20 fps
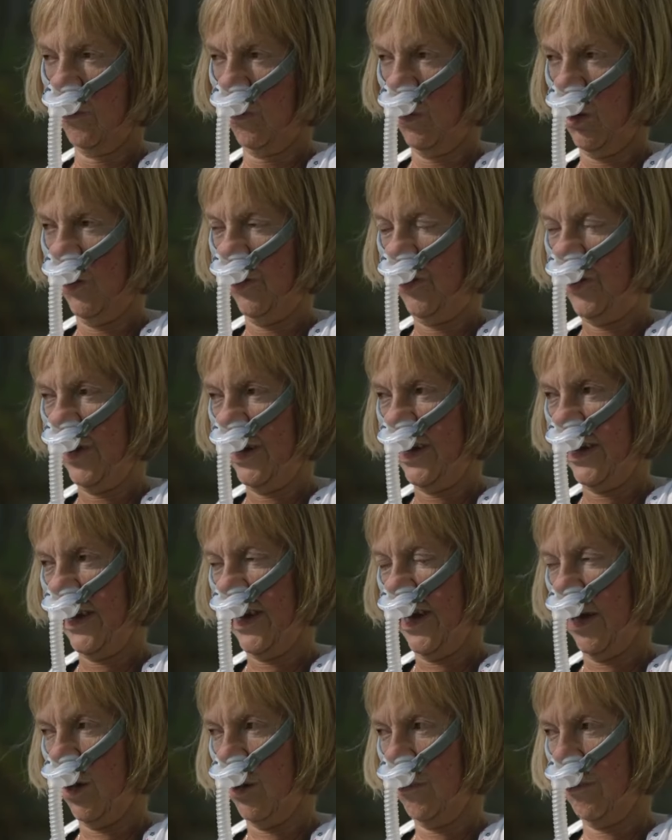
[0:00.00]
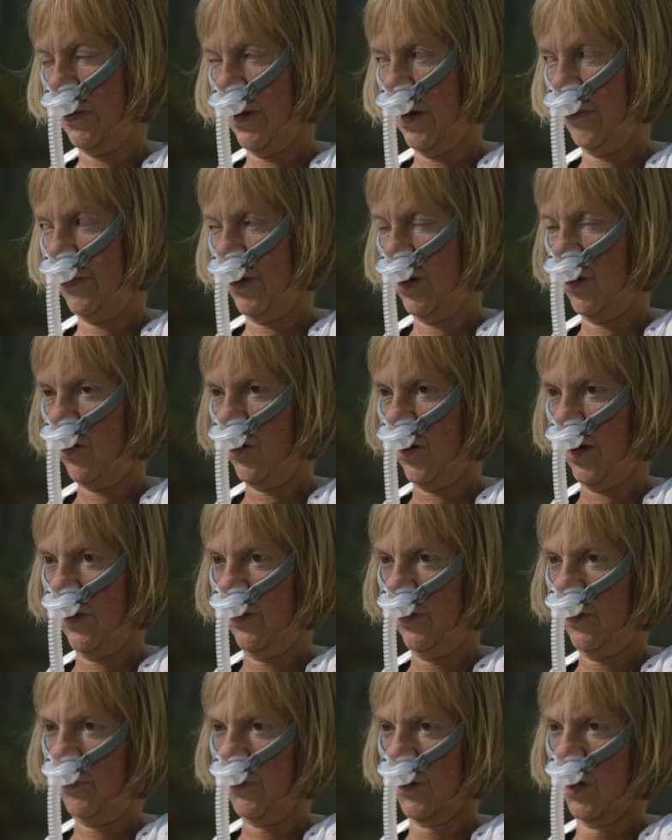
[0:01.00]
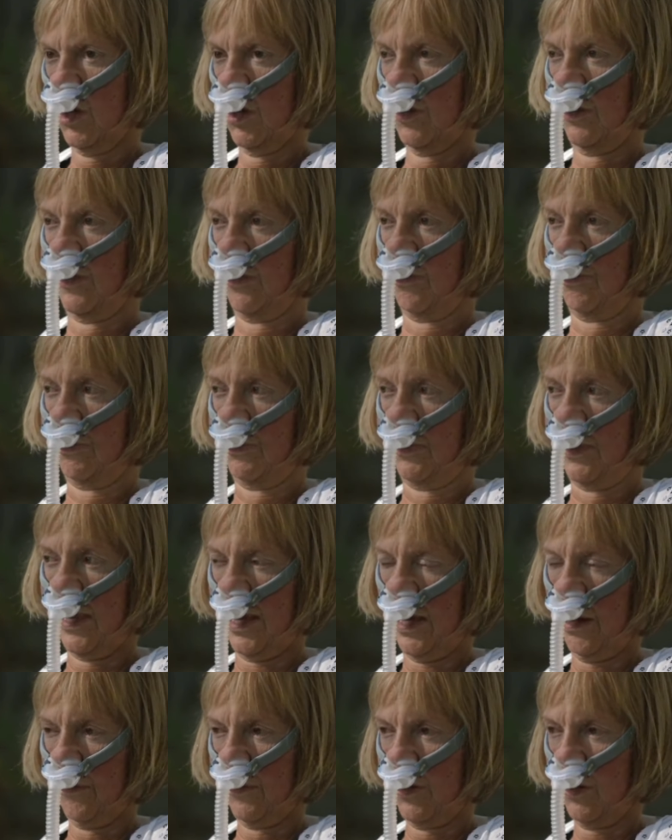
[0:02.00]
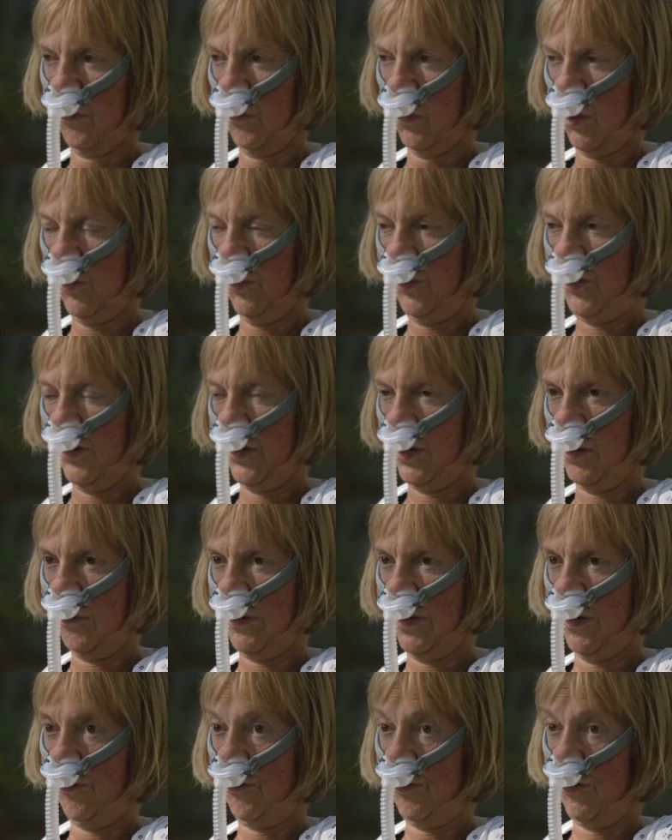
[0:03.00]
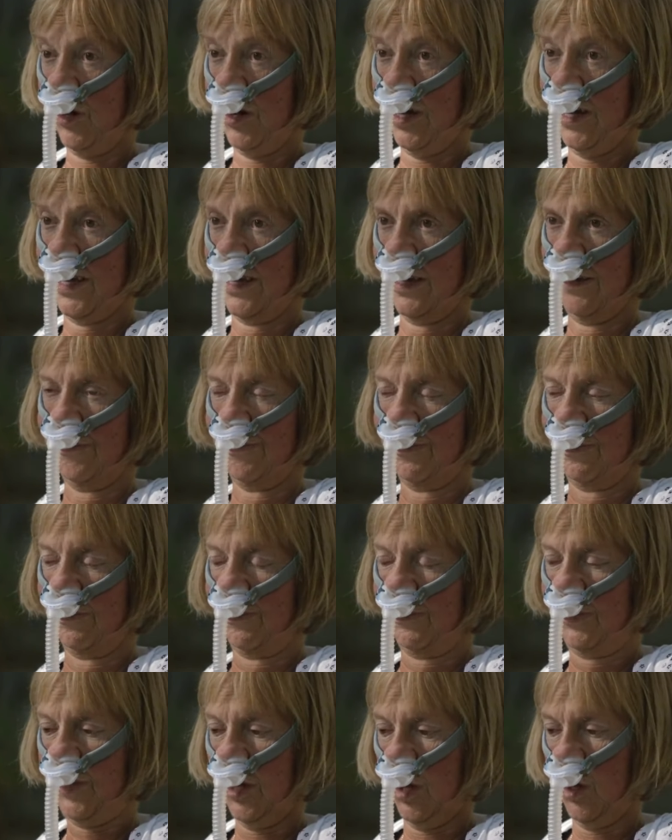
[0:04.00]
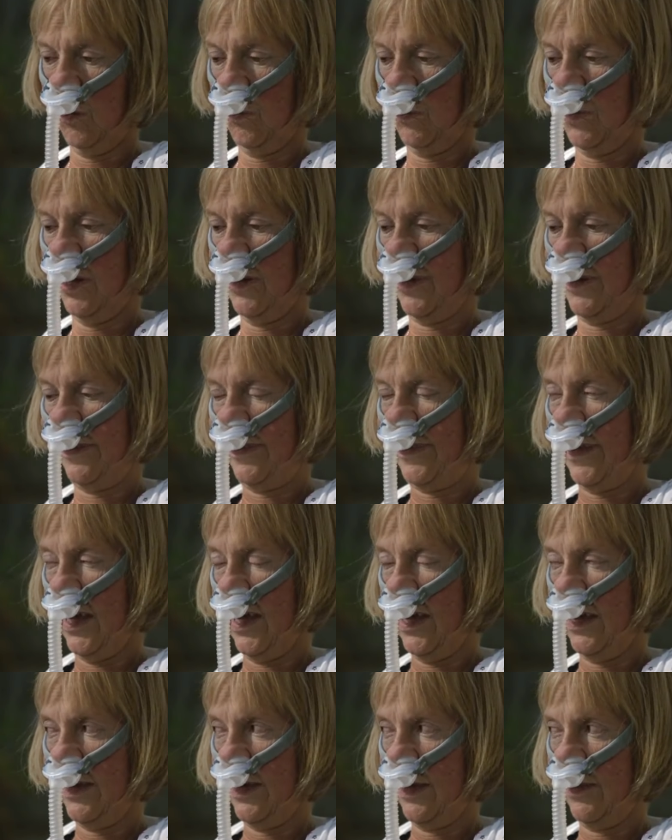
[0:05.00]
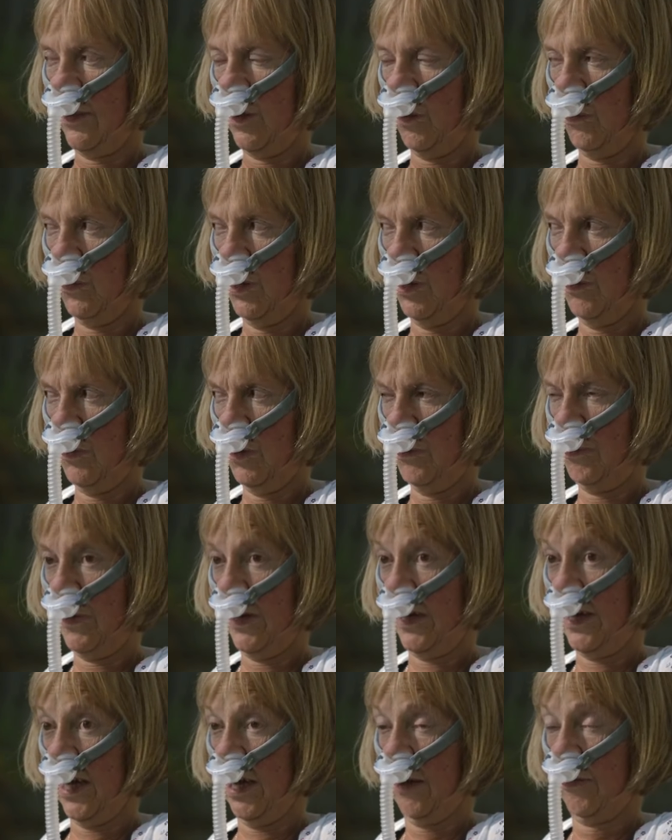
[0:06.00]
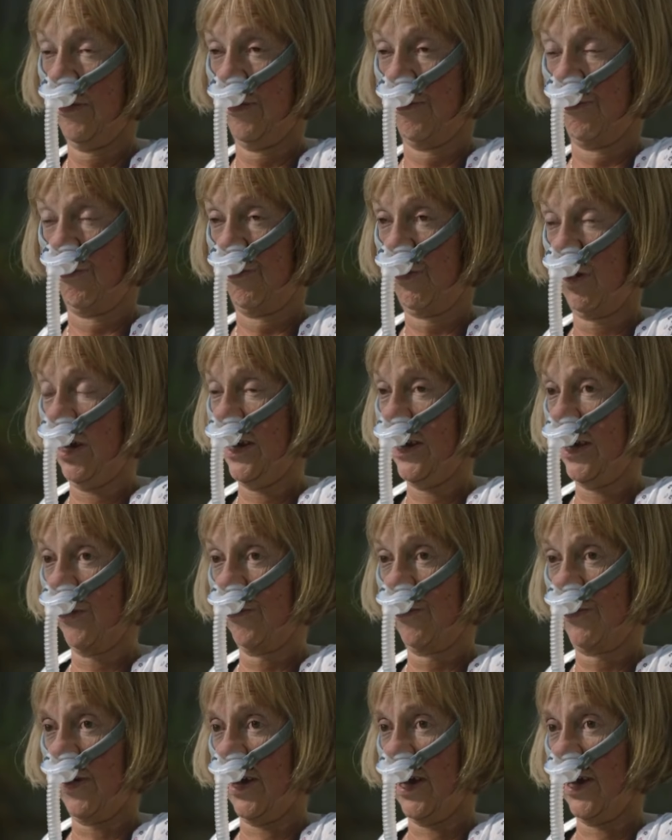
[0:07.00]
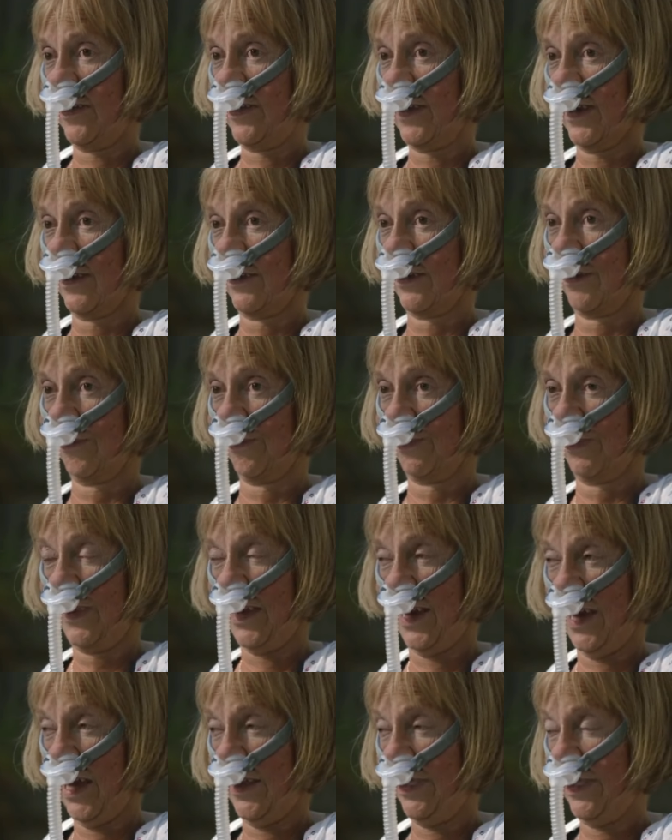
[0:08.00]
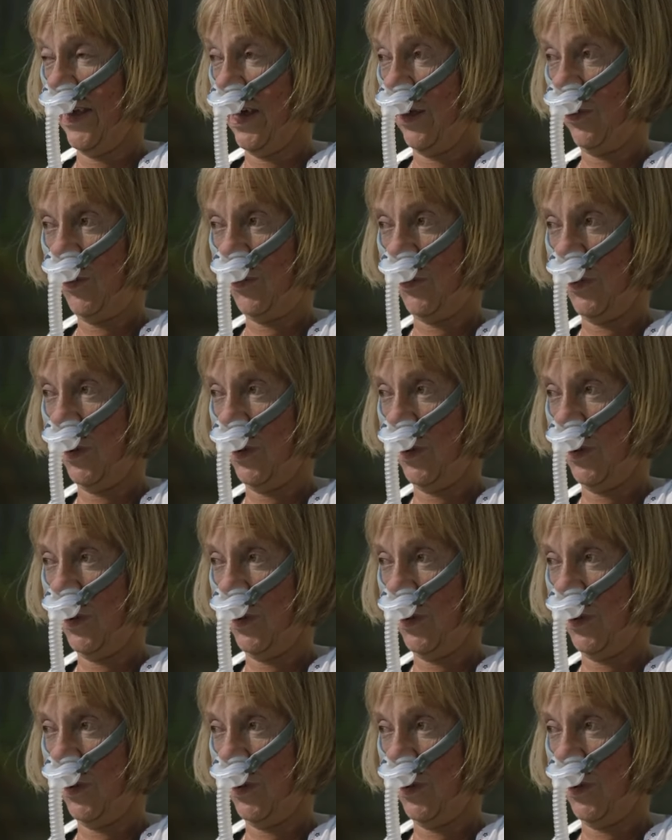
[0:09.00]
wanted to get on public transport and we wanted to be free. So we decided that we would become freedom fighters. And that's